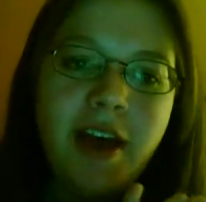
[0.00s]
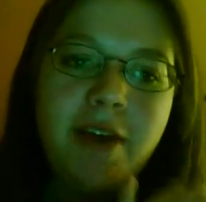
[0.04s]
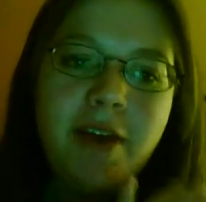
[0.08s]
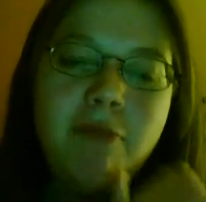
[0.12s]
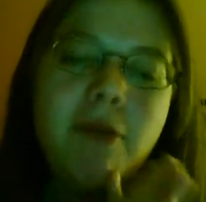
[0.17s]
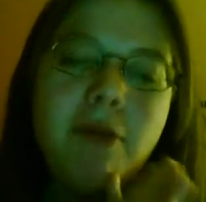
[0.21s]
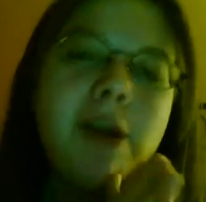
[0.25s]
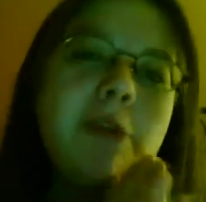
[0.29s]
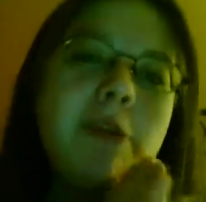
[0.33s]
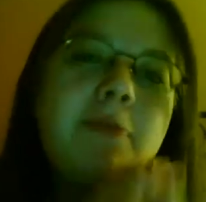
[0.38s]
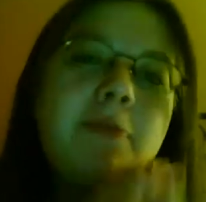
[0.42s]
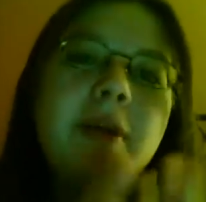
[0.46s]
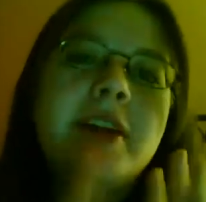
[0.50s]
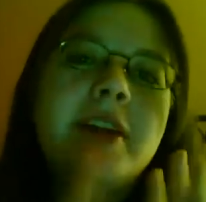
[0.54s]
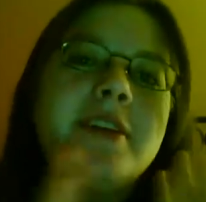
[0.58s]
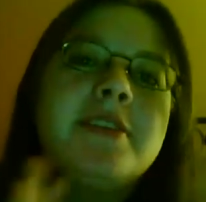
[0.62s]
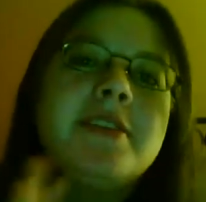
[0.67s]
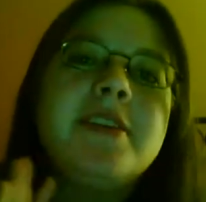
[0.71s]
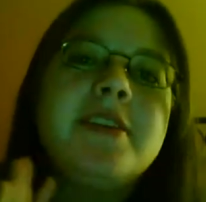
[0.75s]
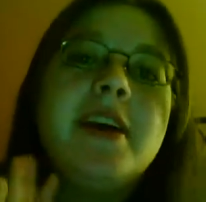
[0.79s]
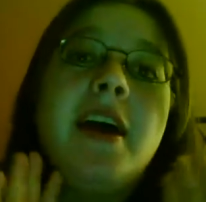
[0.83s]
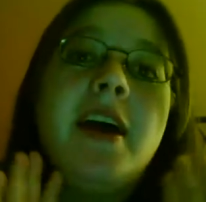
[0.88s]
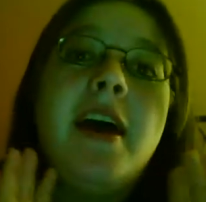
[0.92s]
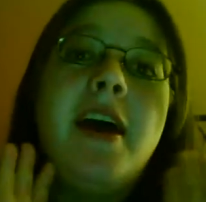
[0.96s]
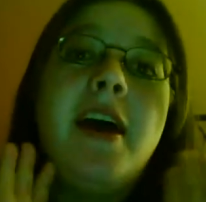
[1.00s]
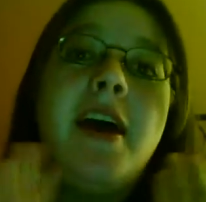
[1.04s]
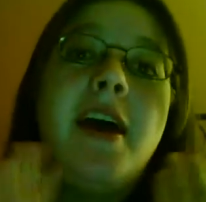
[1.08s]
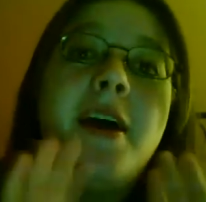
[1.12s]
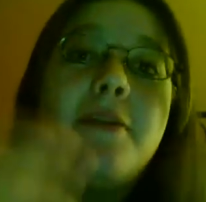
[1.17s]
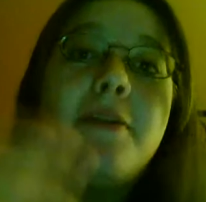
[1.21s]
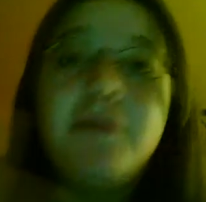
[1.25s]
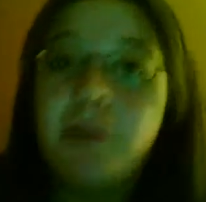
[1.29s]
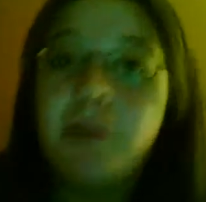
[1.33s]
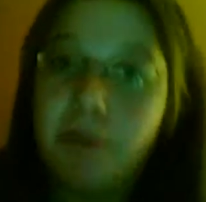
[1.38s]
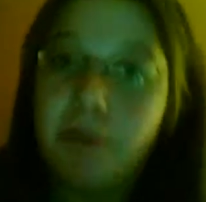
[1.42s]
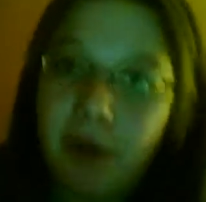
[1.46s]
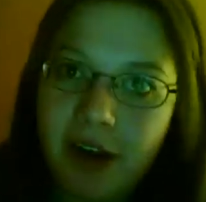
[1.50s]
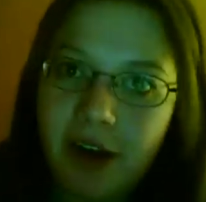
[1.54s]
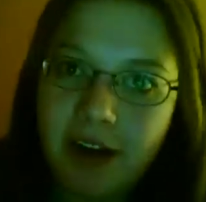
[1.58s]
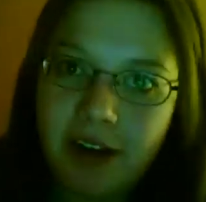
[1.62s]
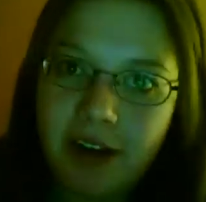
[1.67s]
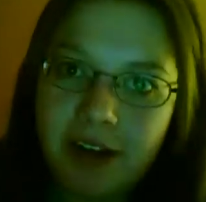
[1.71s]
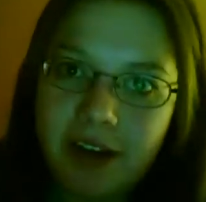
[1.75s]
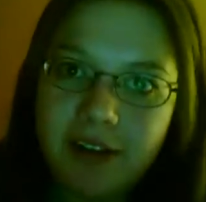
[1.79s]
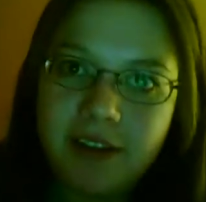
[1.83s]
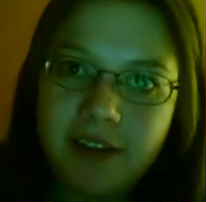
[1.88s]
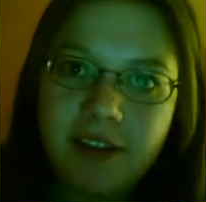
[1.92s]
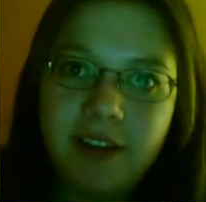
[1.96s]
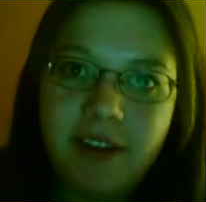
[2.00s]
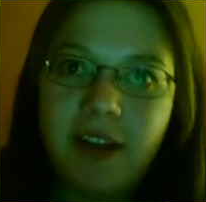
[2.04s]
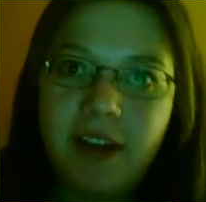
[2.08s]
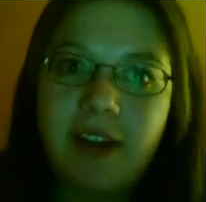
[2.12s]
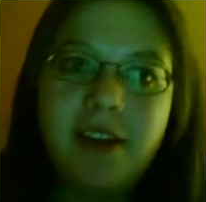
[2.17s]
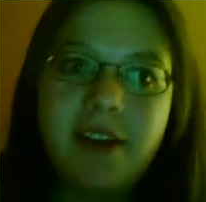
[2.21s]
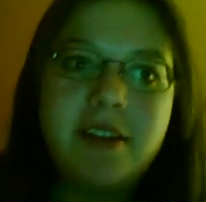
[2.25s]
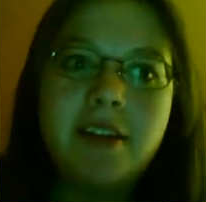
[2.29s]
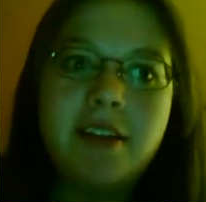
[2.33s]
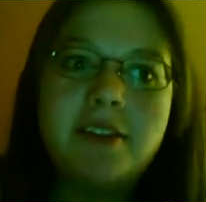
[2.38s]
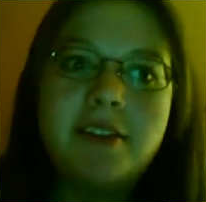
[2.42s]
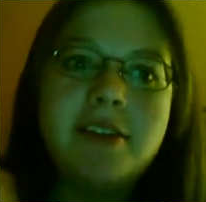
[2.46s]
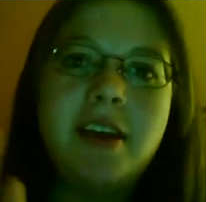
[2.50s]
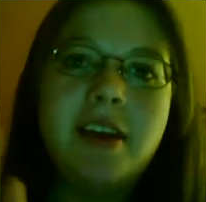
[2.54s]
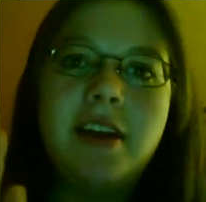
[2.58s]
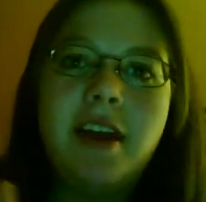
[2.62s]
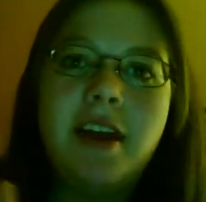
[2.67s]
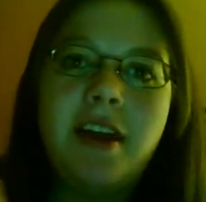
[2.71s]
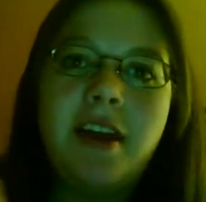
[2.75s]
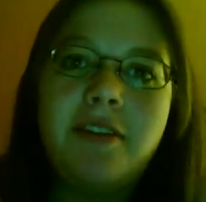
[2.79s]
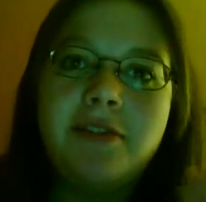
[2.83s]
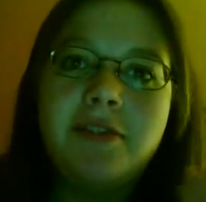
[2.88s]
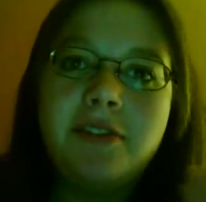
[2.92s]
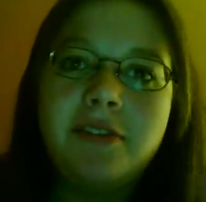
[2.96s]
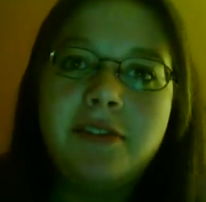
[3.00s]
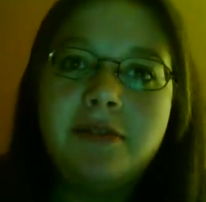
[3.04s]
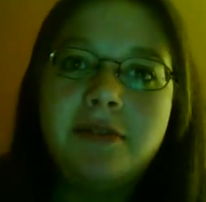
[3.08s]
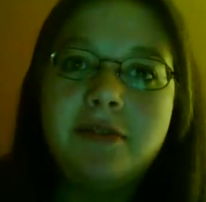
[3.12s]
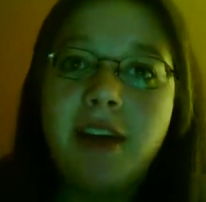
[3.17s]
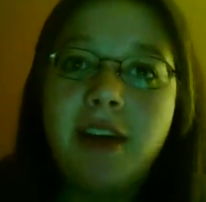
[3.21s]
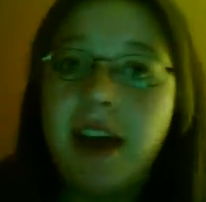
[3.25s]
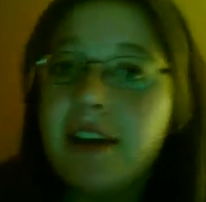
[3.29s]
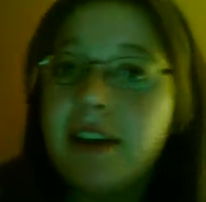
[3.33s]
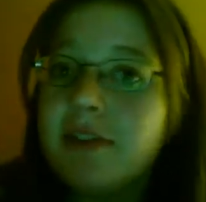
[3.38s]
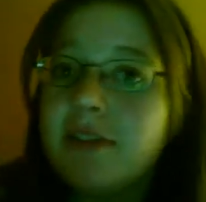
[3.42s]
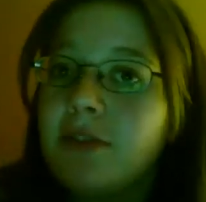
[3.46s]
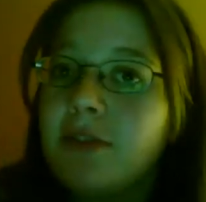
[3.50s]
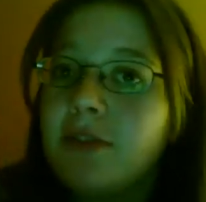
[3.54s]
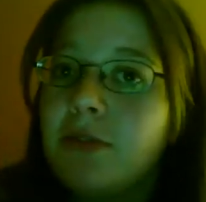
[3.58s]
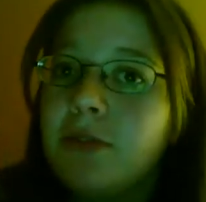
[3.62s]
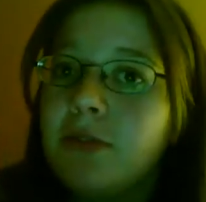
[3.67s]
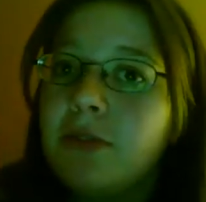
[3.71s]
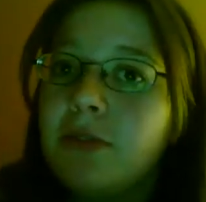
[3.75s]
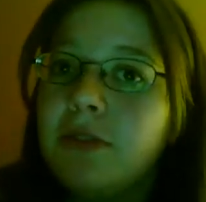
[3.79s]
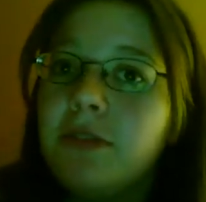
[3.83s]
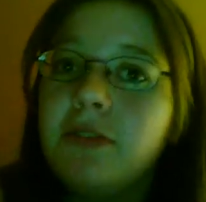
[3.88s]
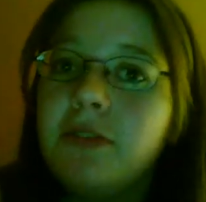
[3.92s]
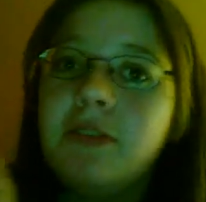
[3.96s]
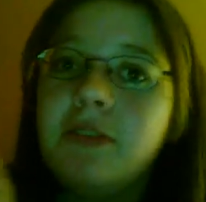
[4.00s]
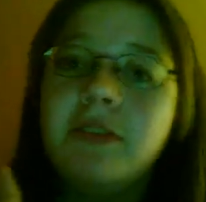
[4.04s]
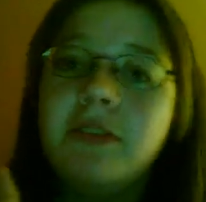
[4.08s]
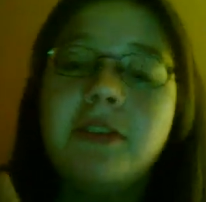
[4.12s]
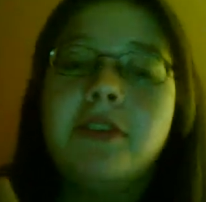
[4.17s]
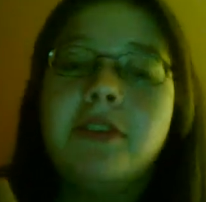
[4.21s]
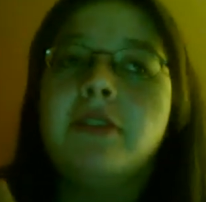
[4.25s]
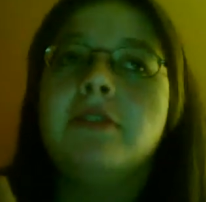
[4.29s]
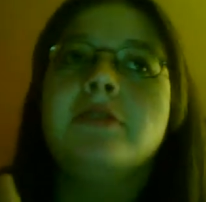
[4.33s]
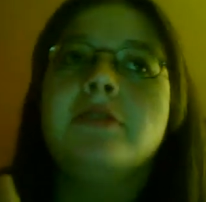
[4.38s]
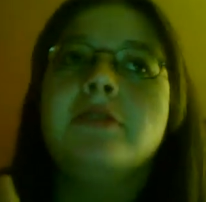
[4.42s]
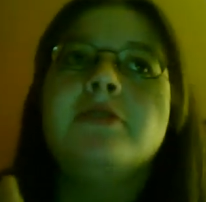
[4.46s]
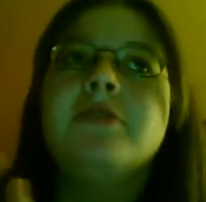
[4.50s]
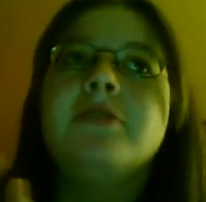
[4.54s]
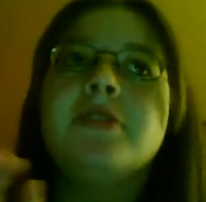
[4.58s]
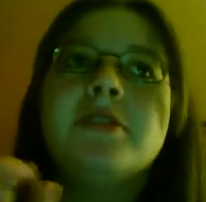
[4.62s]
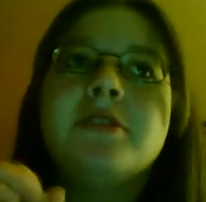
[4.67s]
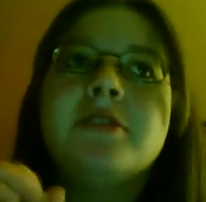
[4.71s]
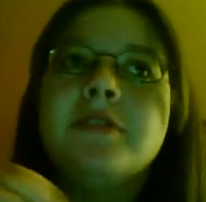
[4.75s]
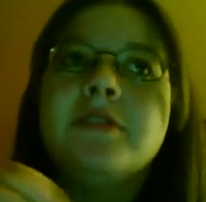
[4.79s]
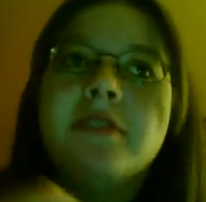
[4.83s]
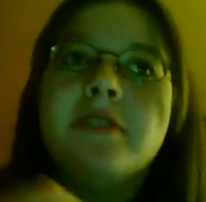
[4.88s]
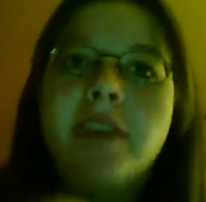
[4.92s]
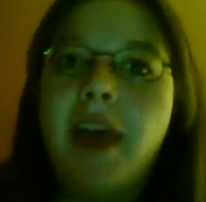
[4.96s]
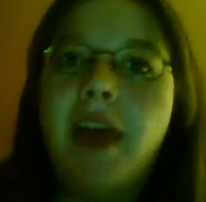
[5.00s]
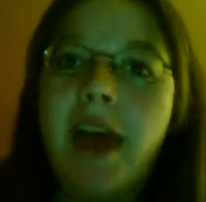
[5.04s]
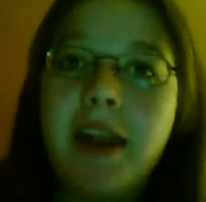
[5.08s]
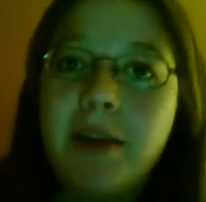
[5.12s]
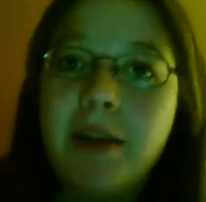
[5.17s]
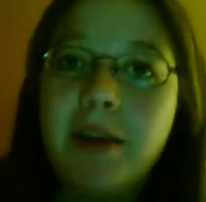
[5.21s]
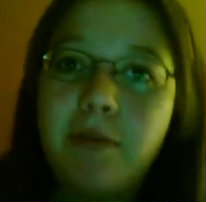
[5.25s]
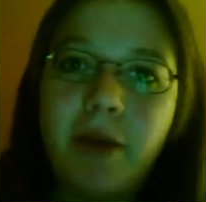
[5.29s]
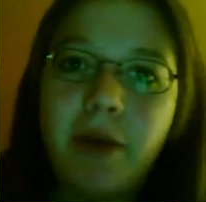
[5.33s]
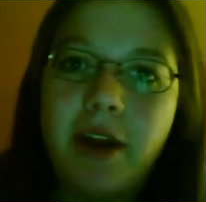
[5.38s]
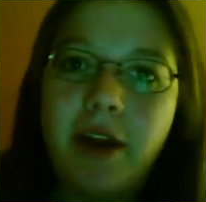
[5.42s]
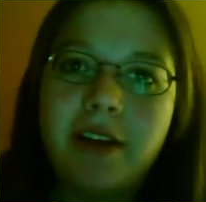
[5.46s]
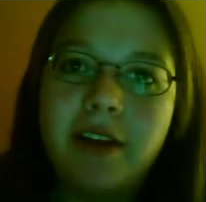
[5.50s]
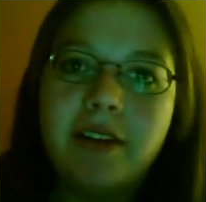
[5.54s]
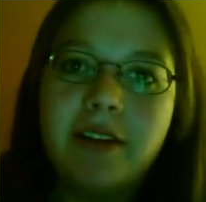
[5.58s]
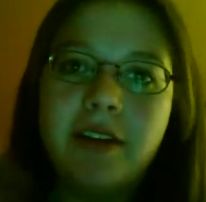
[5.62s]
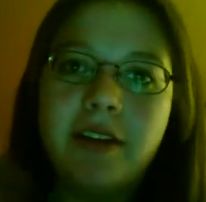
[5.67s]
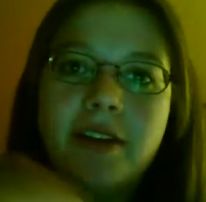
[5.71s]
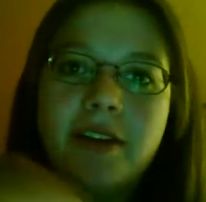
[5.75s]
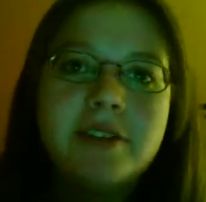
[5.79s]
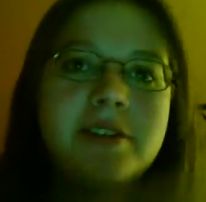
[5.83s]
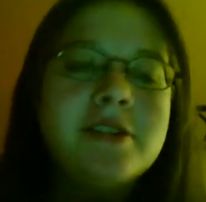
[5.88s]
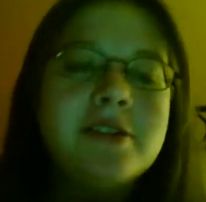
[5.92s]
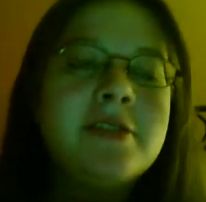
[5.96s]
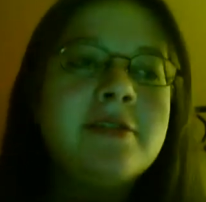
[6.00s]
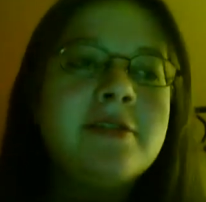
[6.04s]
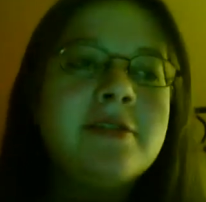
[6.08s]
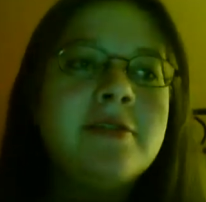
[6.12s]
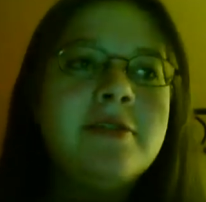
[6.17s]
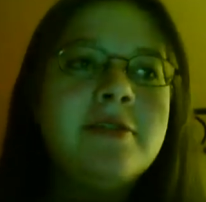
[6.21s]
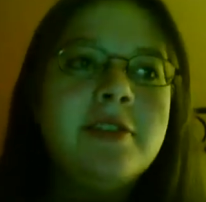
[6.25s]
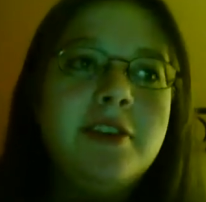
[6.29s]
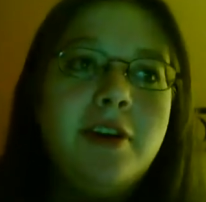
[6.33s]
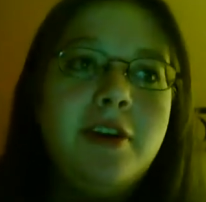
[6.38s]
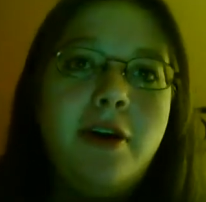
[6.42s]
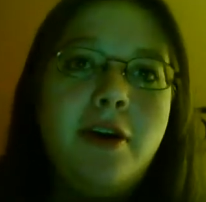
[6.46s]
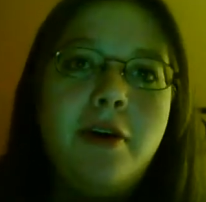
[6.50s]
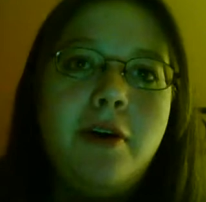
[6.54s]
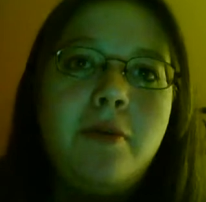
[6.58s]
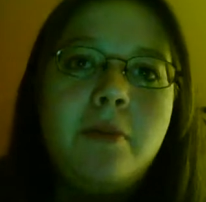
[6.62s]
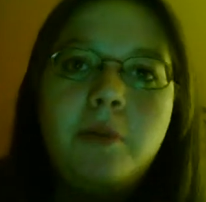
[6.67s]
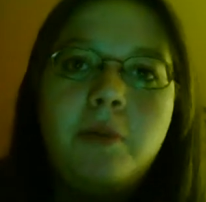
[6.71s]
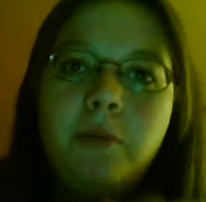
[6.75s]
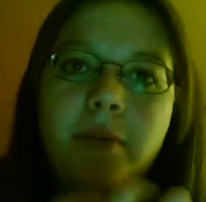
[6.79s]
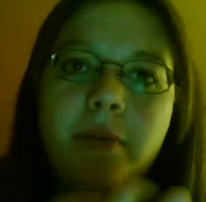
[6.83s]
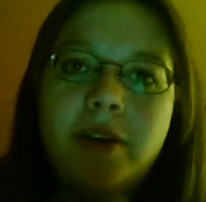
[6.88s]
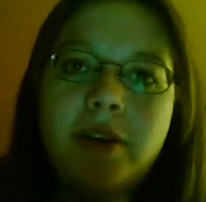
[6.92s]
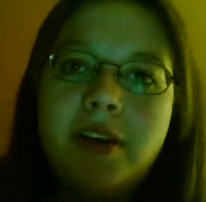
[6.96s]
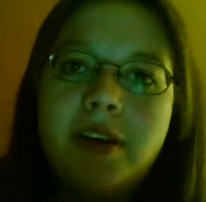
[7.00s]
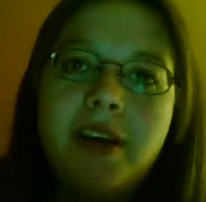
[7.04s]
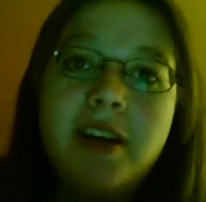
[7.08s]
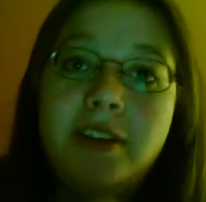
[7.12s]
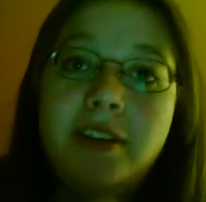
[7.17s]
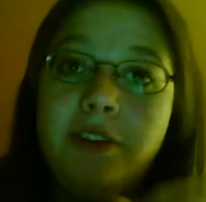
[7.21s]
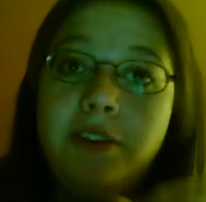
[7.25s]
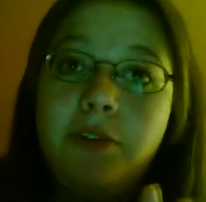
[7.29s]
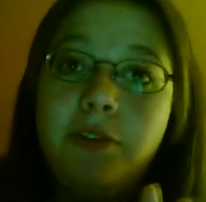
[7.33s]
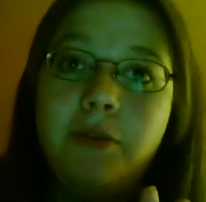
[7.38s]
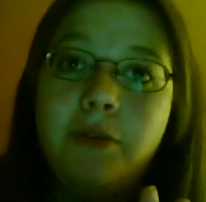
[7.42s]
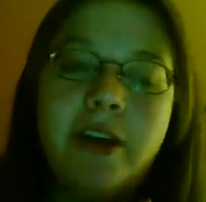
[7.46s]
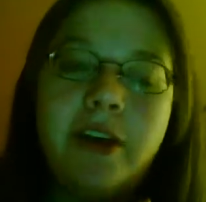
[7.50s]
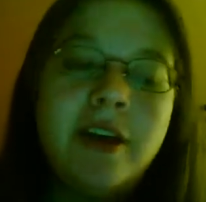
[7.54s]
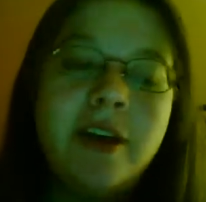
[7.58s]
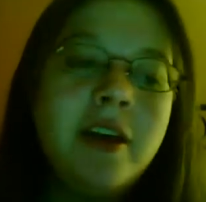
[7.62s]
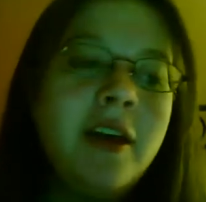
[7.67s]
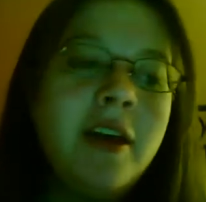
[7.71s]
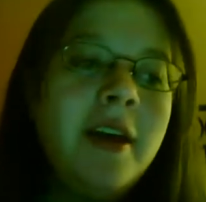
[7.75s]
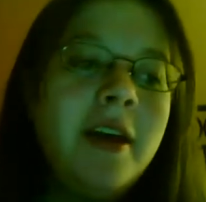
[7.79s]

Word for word: I recommend it to everybody, like, that's getting out of high school or just anybody that, you know, can do it.